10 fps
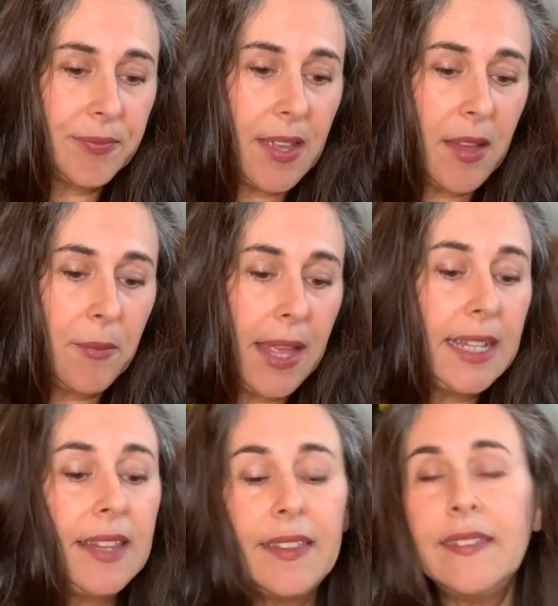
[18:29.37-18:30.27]
Um,
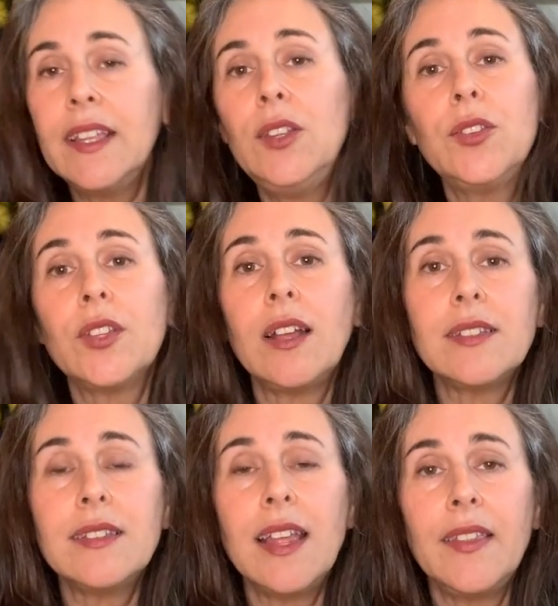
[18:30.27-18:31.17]
anything that you saw
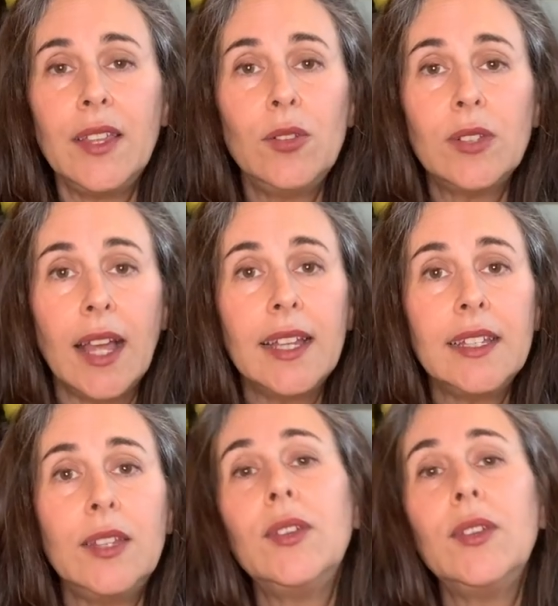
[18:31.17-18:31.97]
today that you like,